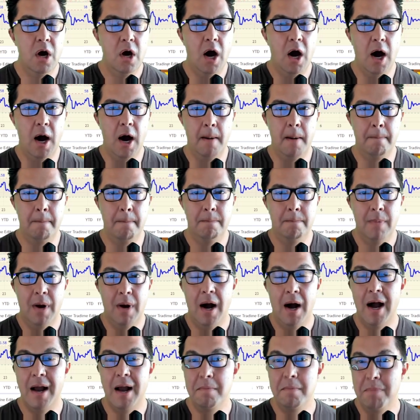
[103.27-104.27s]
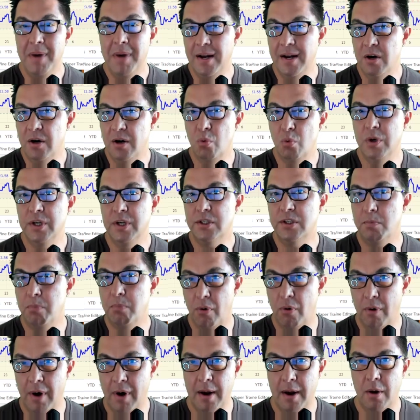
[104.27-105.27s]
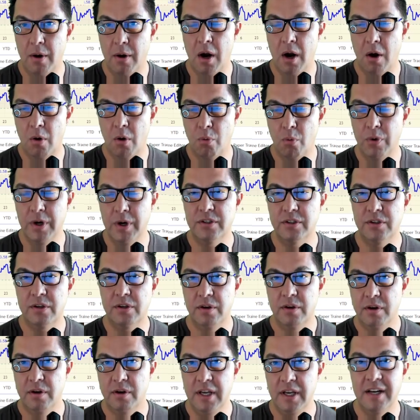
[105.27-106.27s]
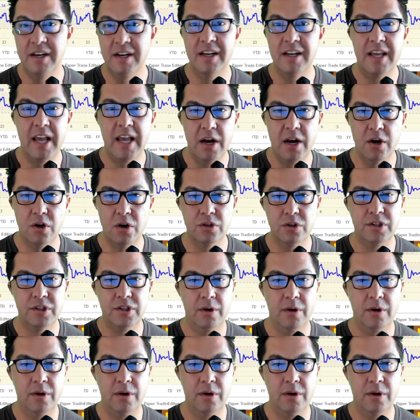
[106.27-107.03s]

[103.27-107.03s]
high beta risk indicators.